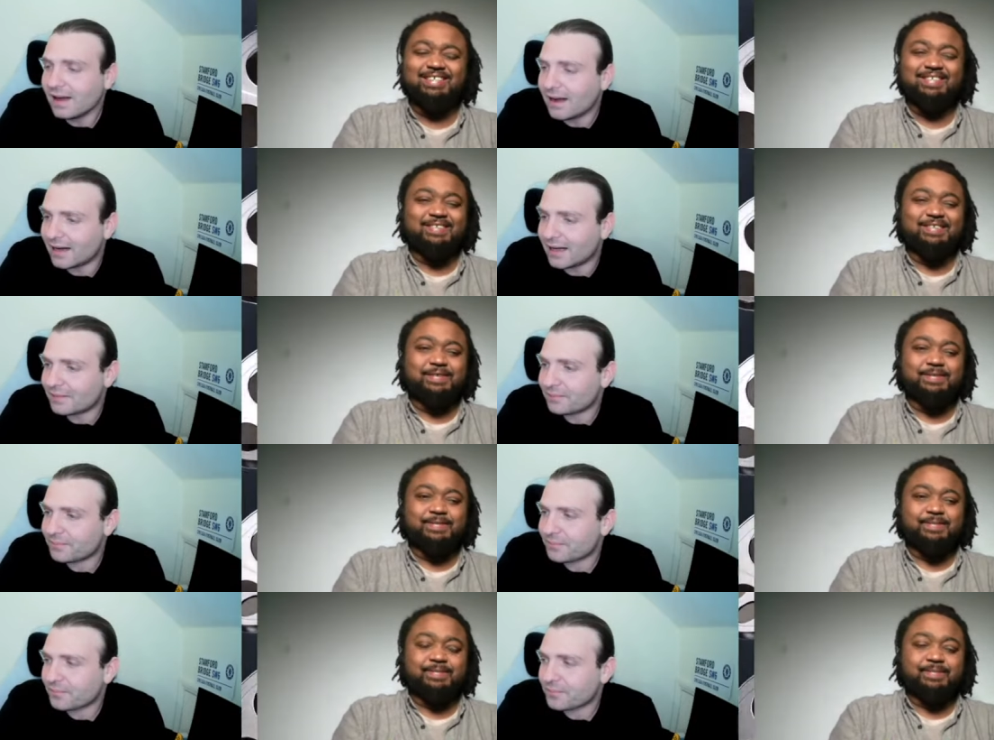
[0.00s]
Speaker 1: Um,
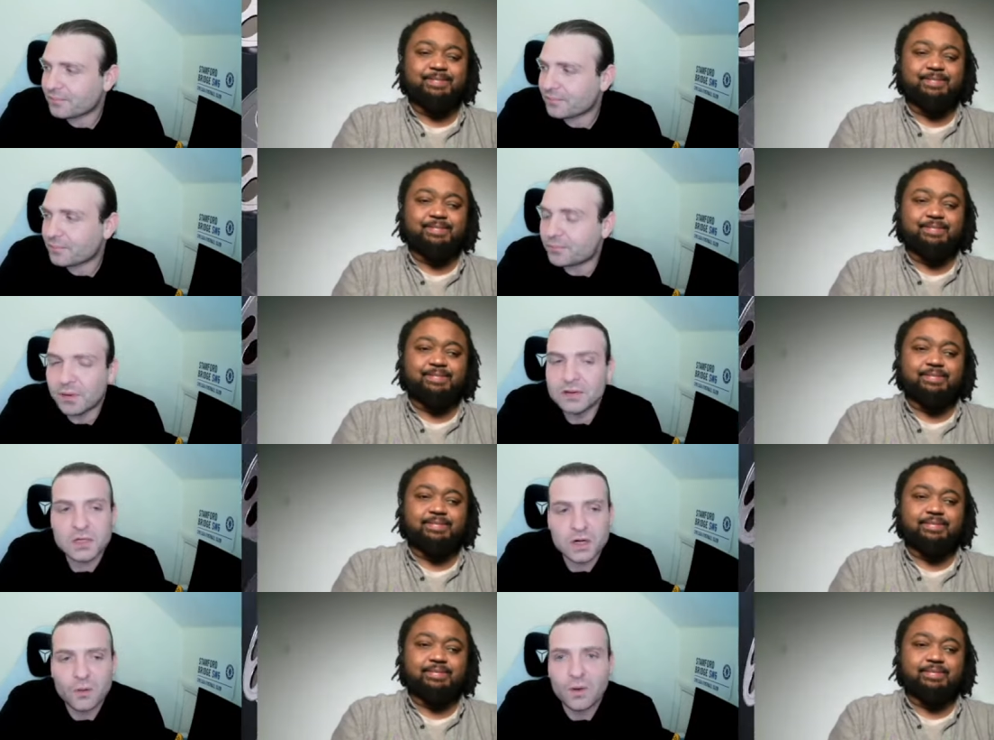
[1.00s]
but do
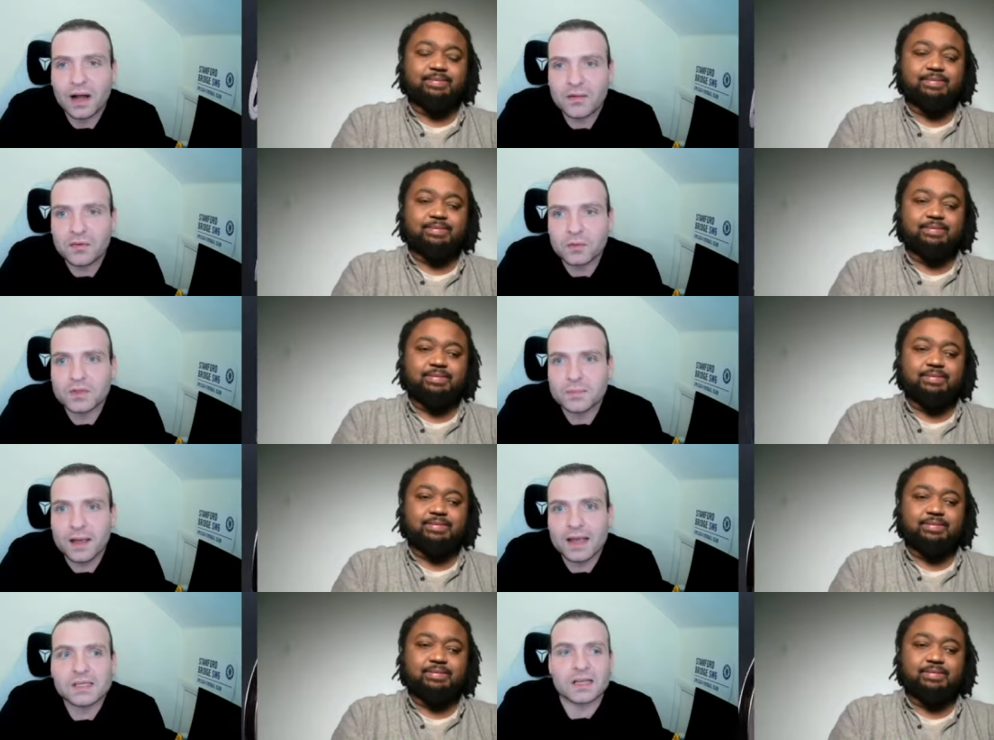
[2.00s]
you know what I thought was
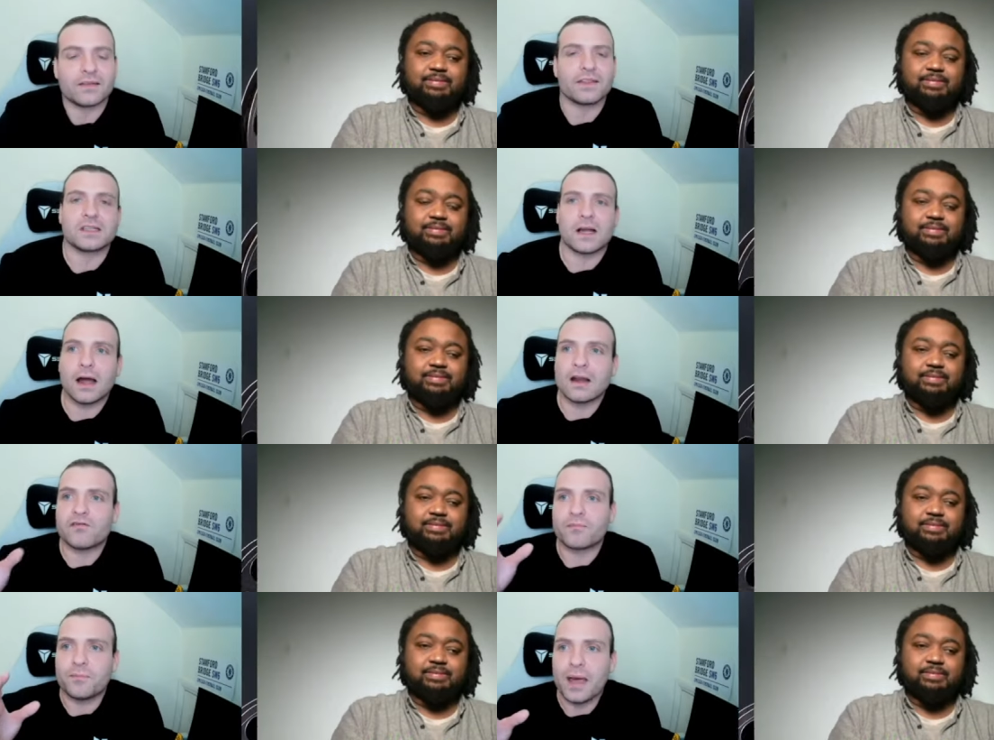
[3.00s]
amazing? And this kind of
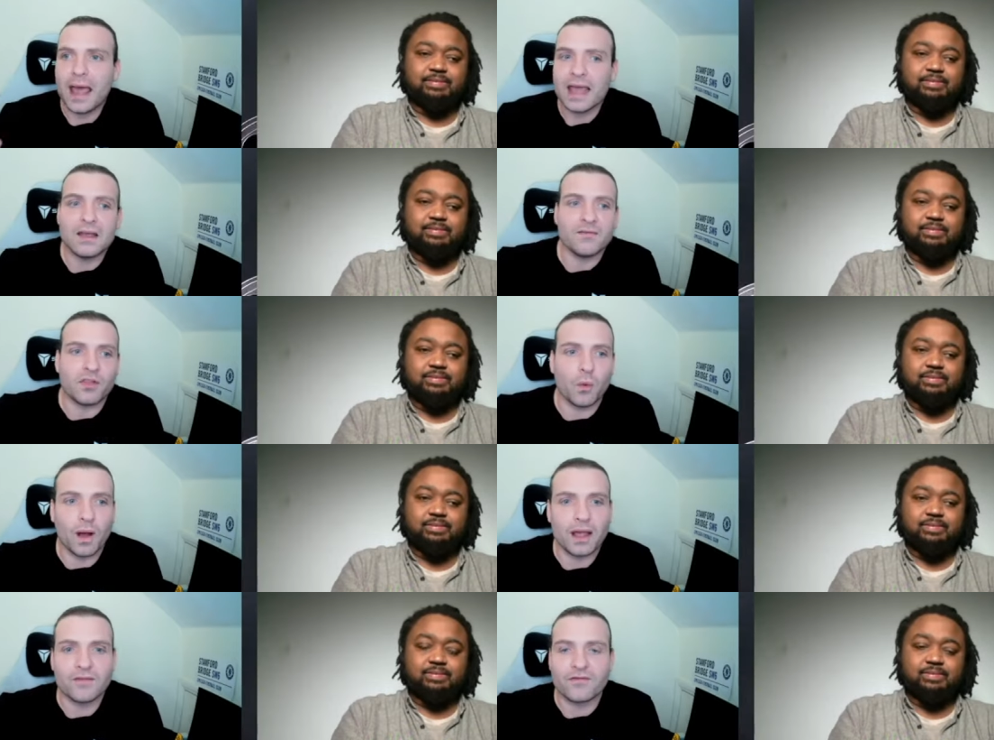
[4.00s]
paved the
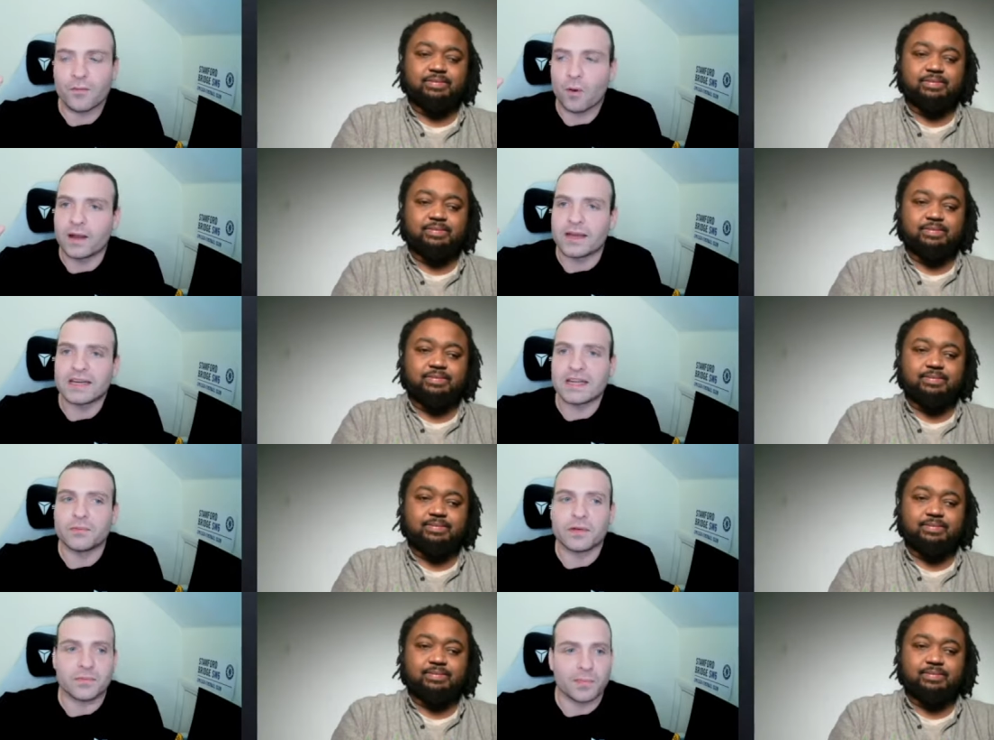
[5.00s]
way for what he did
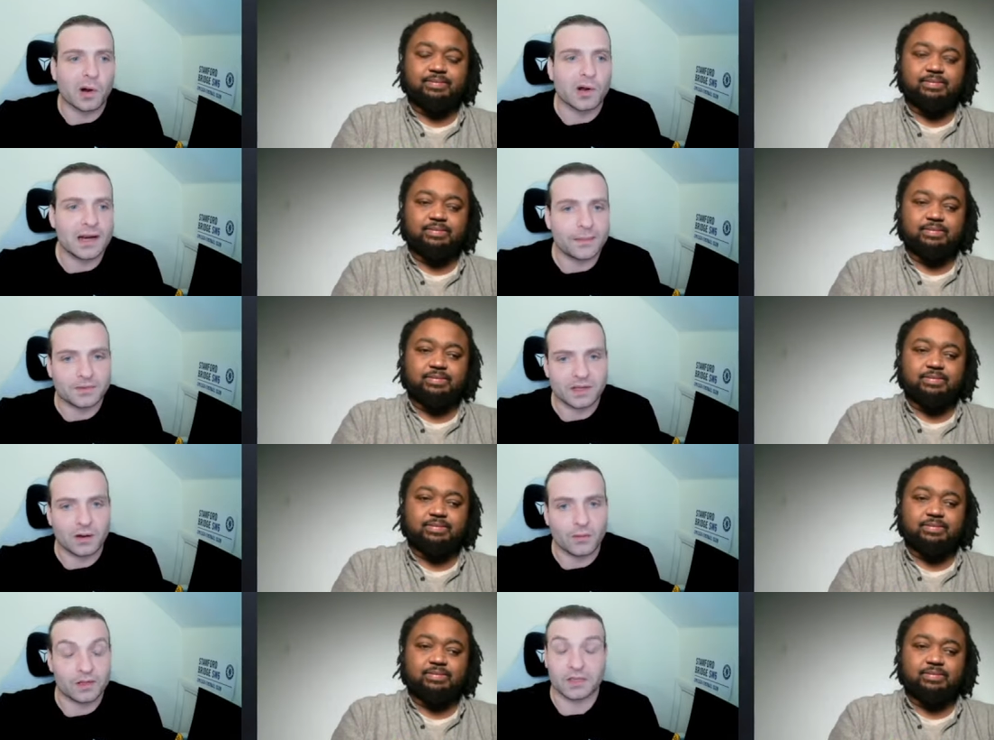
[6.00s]
with Apocalypto,
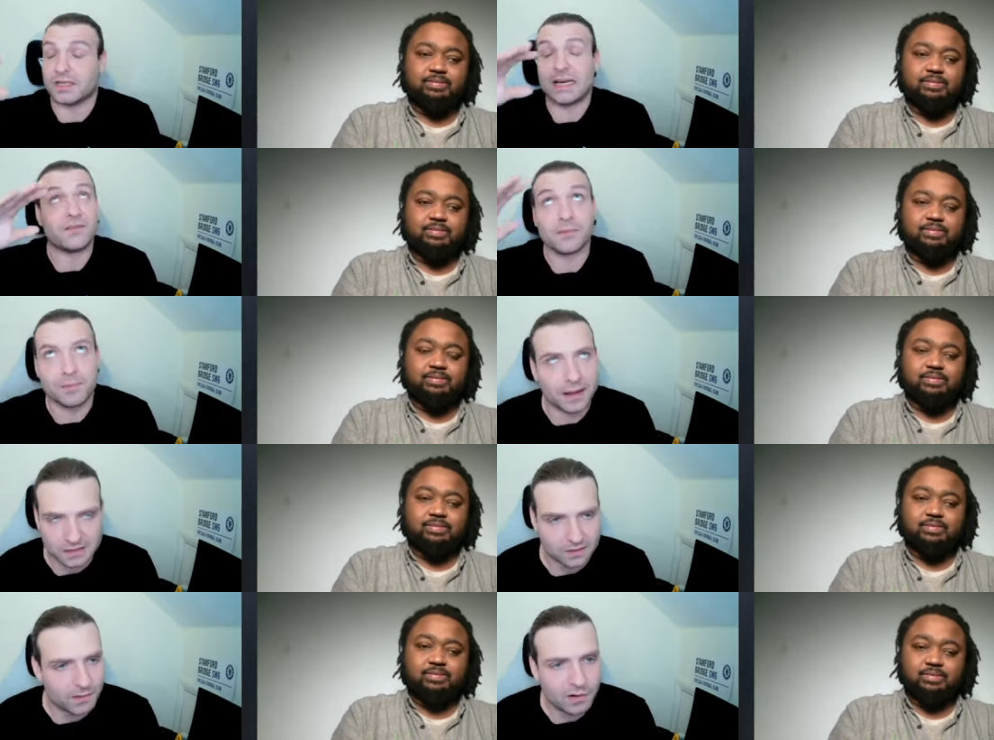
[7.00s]
which is an even
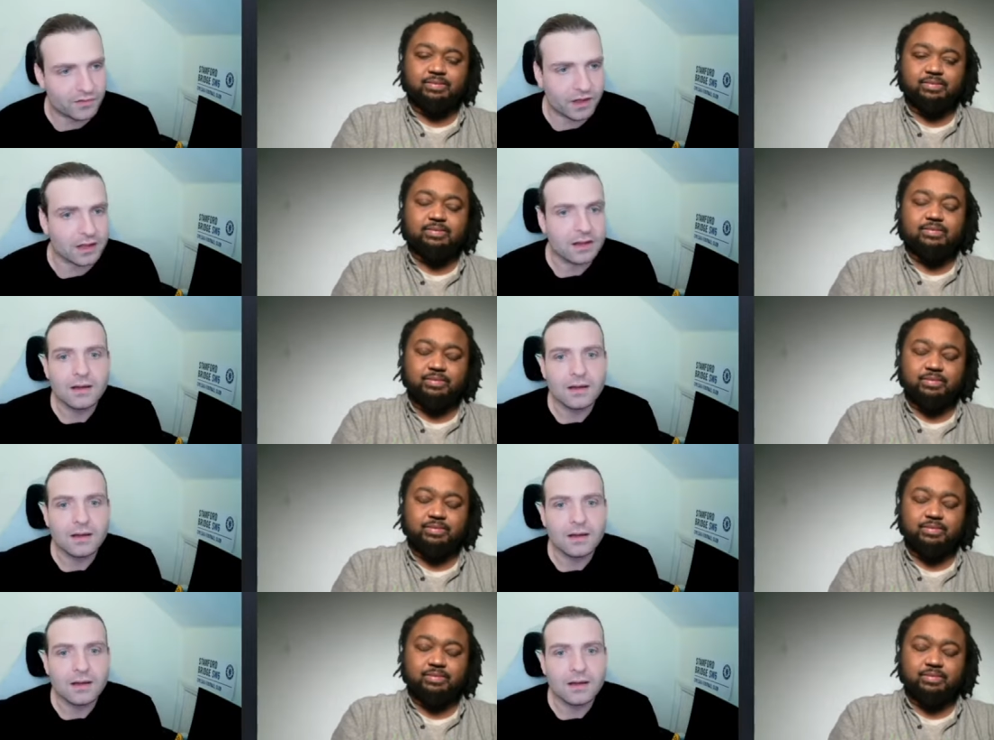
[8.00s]
better movie.